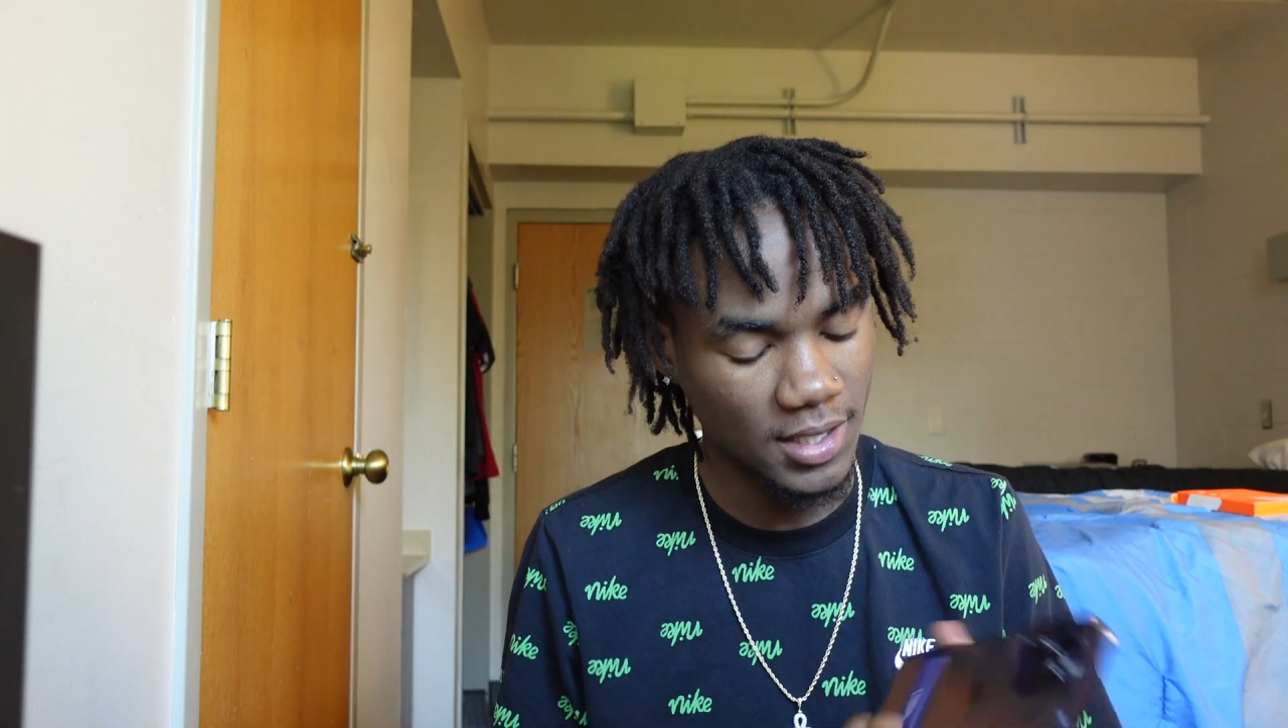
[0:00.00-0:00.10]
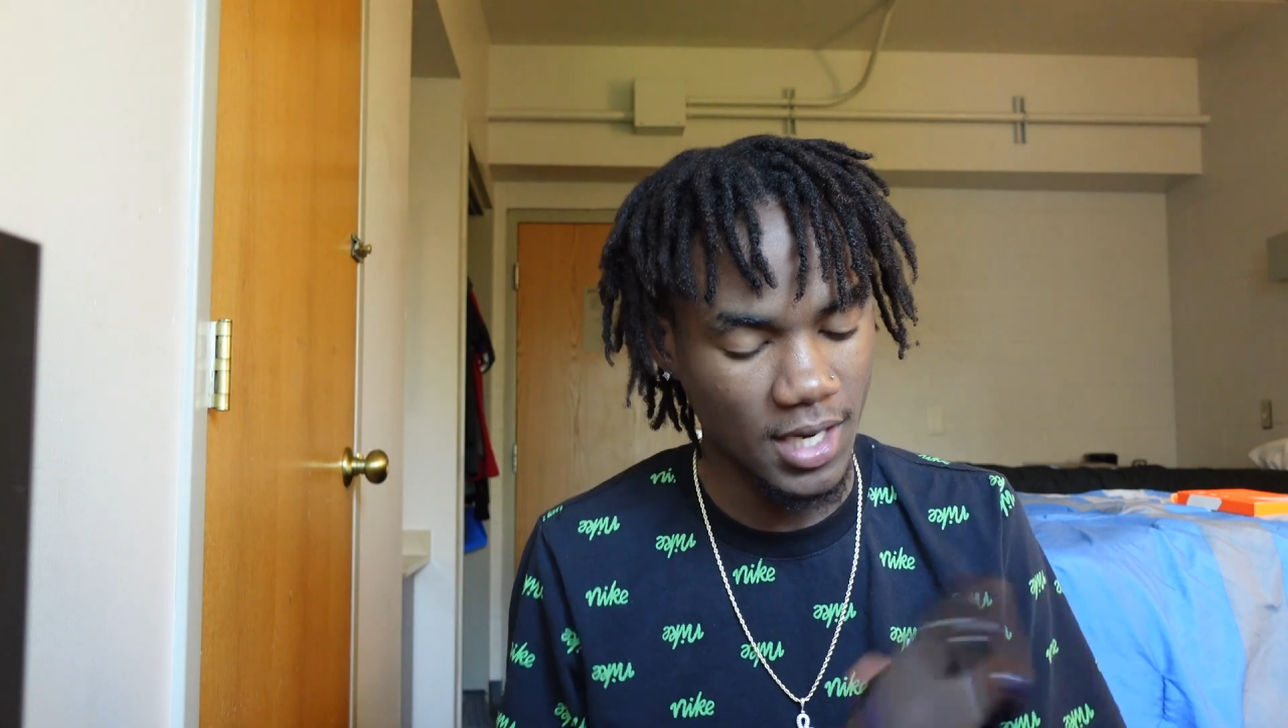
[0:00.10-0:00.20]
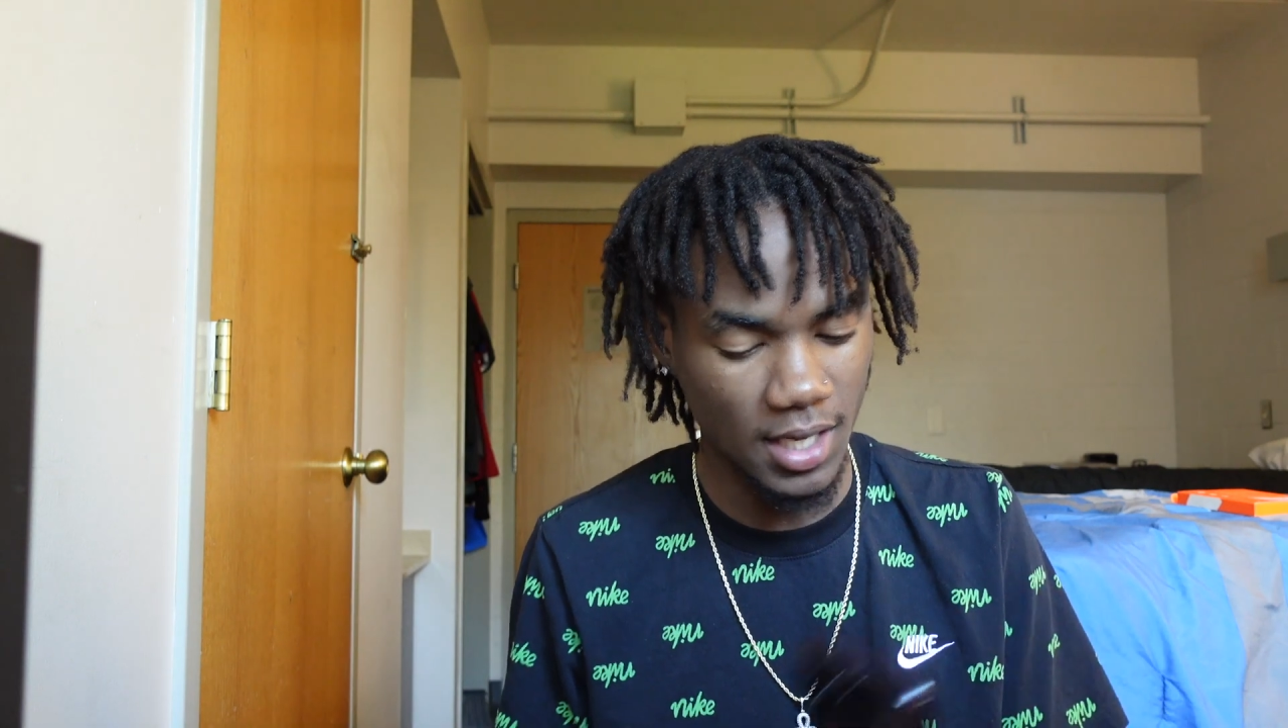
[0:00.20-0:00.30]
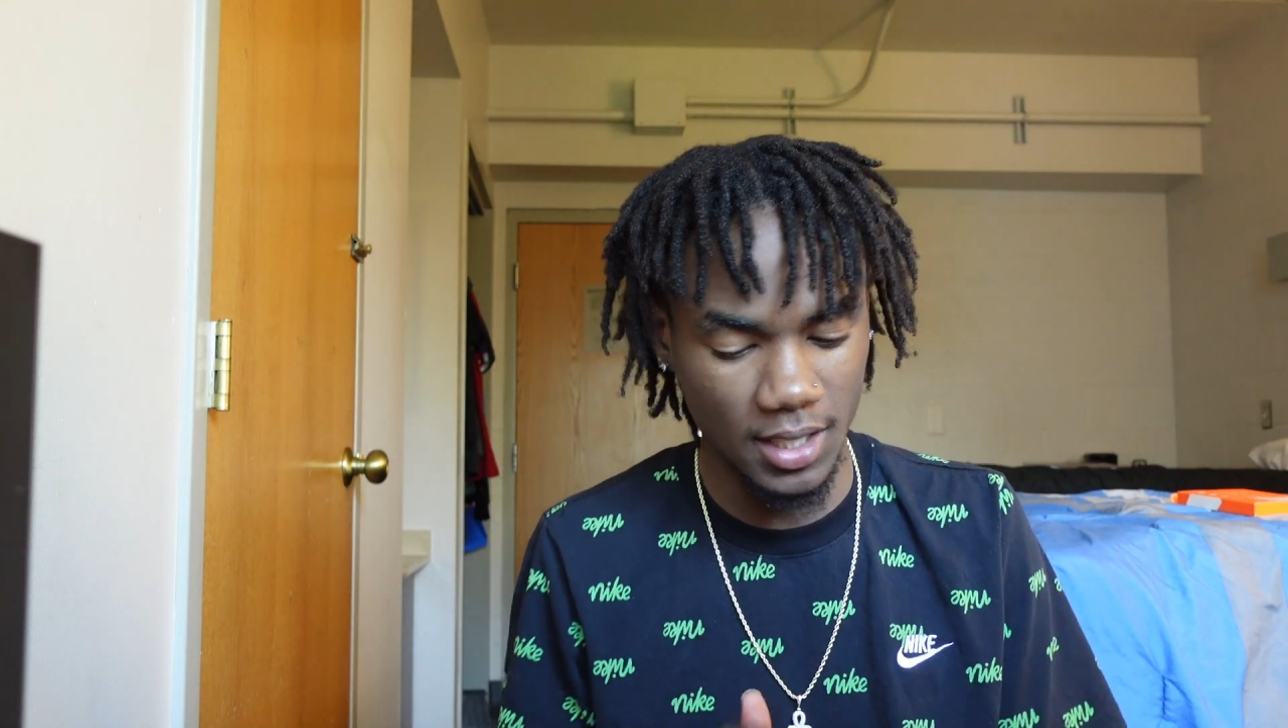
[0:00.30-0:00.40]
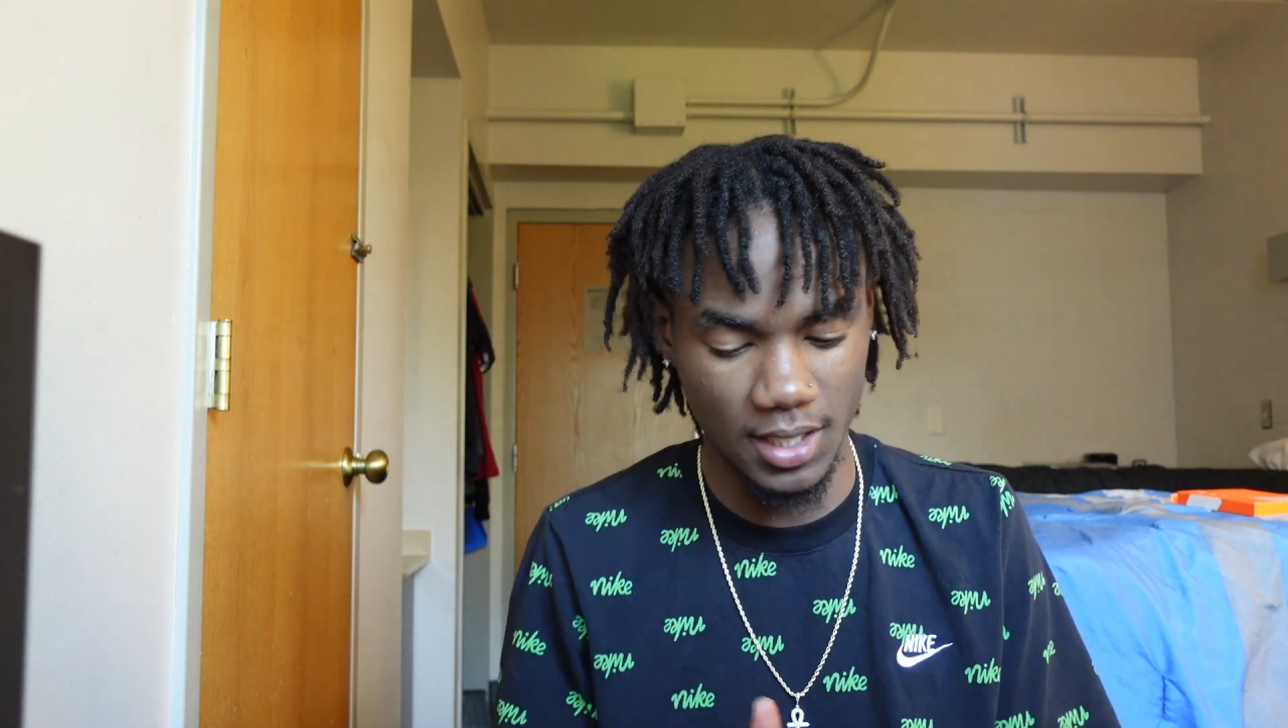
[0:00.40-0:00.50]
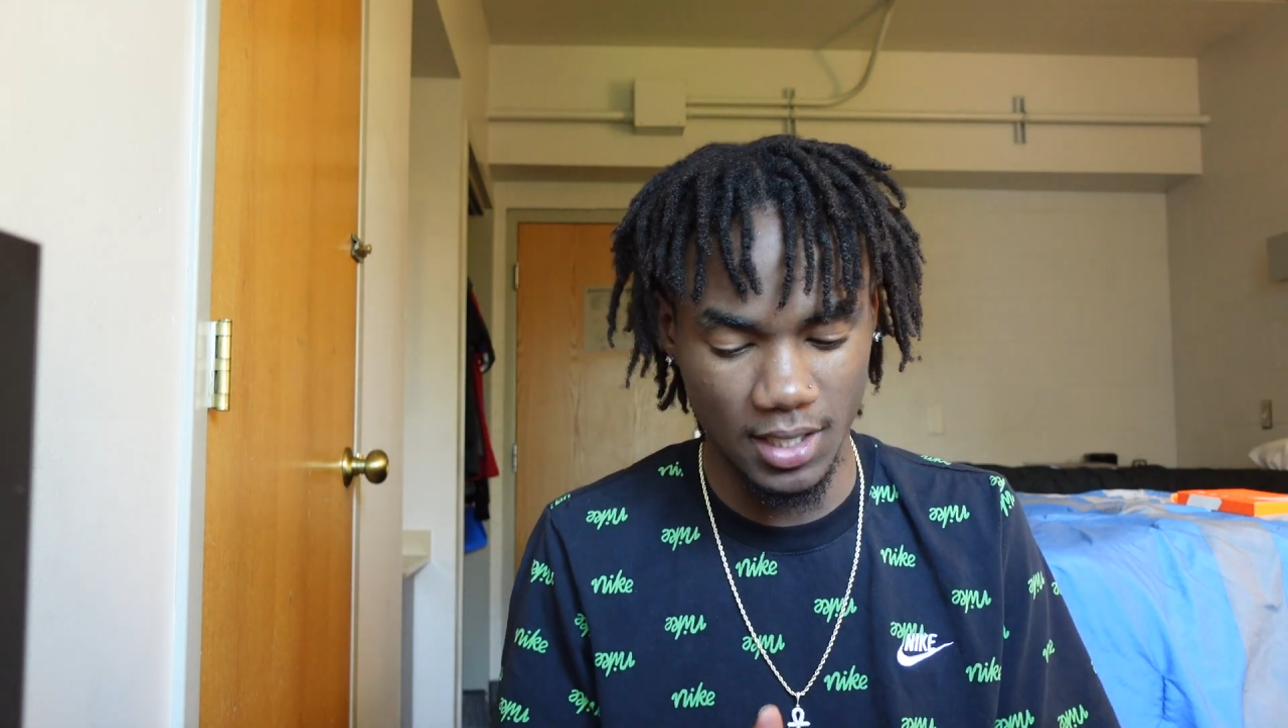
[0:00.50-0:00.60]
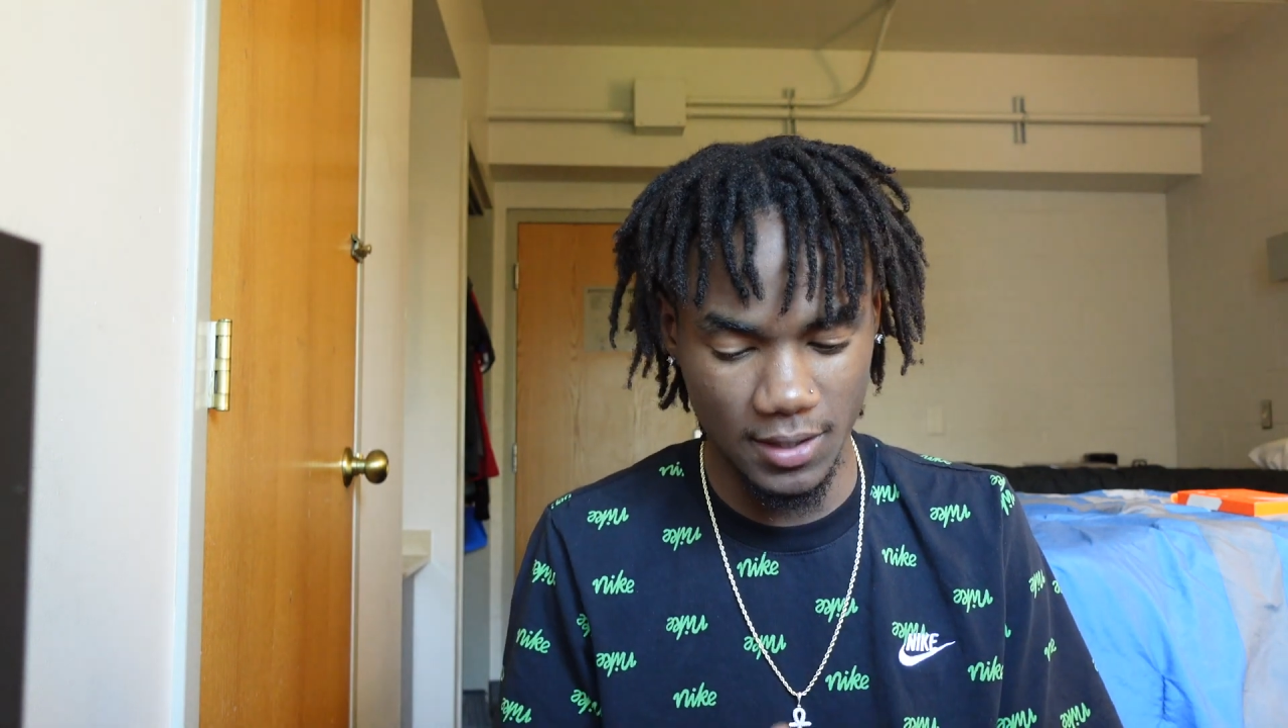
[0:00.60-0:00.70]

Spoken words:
color.